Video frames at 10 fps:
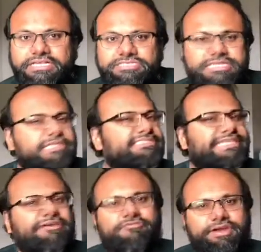So there's
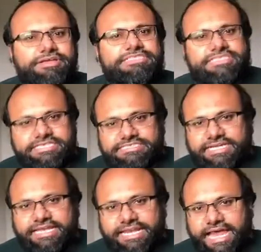like various things
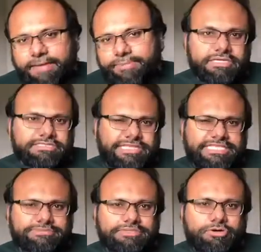that can happen. So
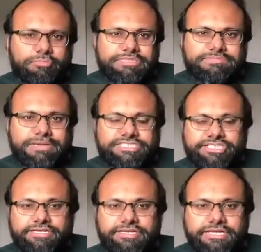that's where the home
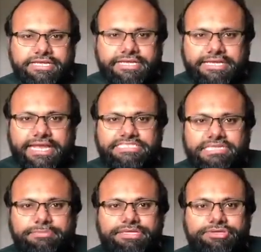inspection can
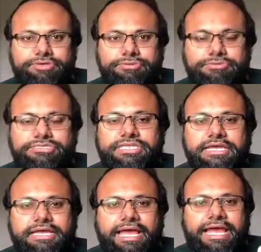actually be used
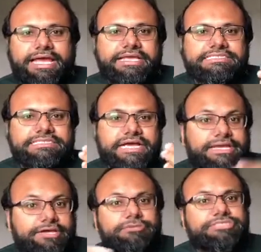as a
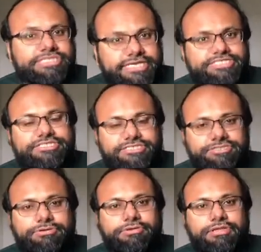negotiation
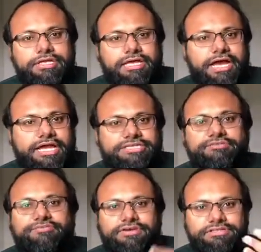tool to
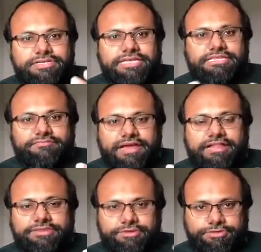further get the
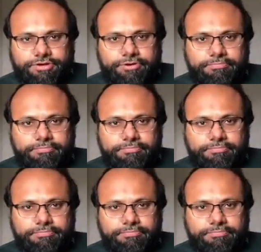value on the home.